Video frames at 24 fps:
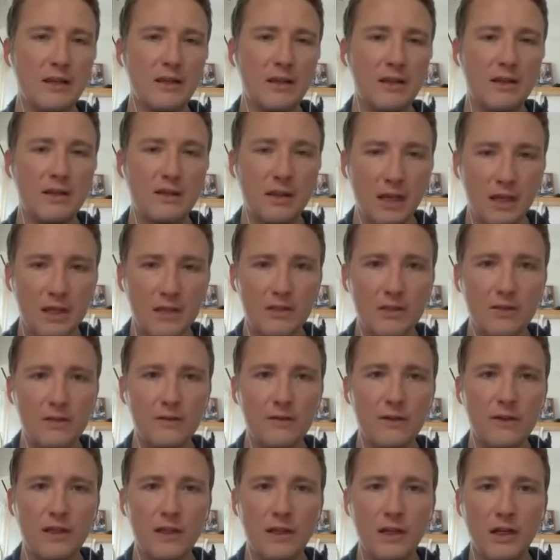this K2
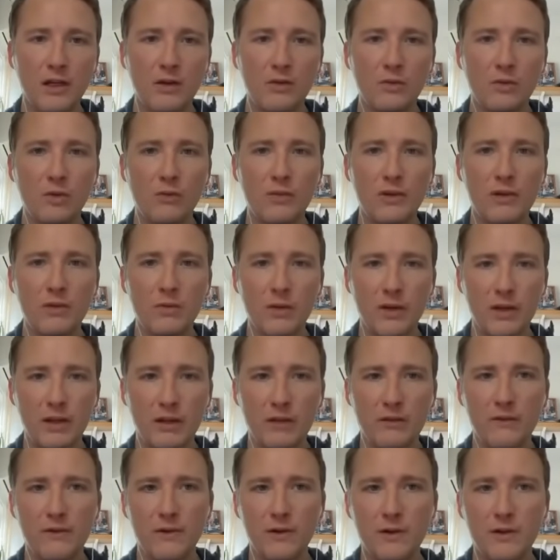video will be one of the
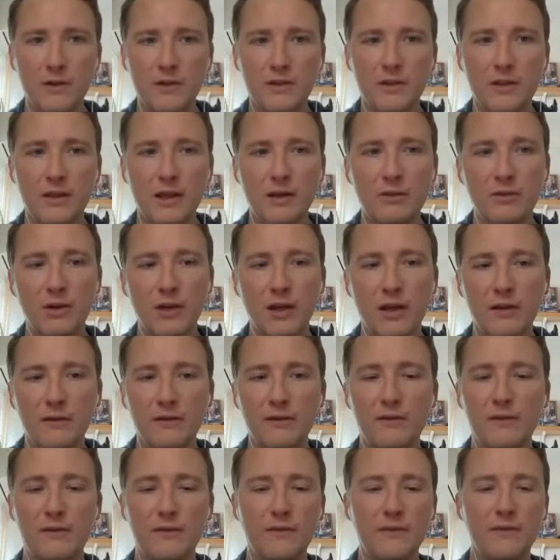first that will
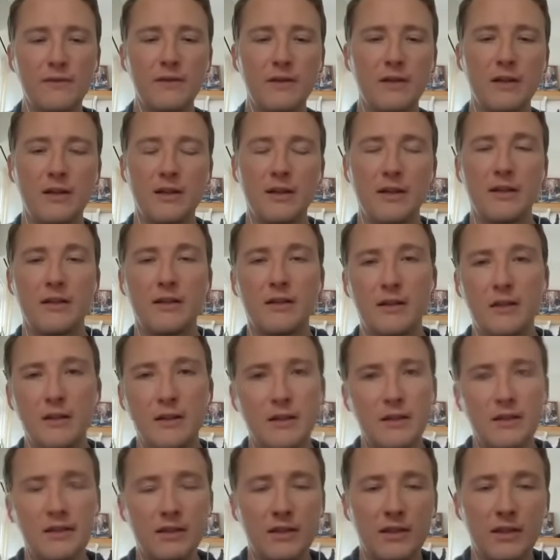have,
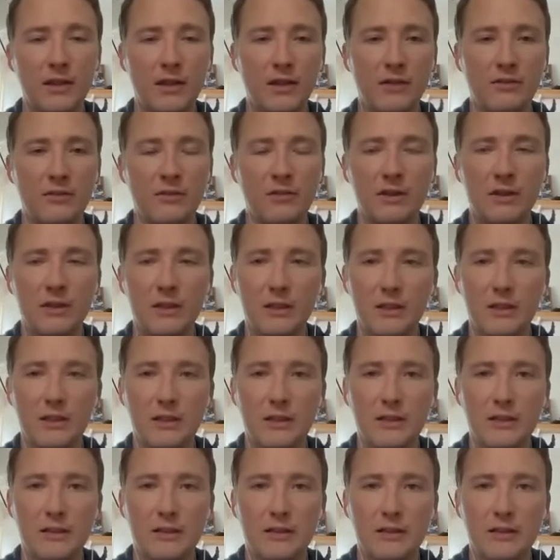a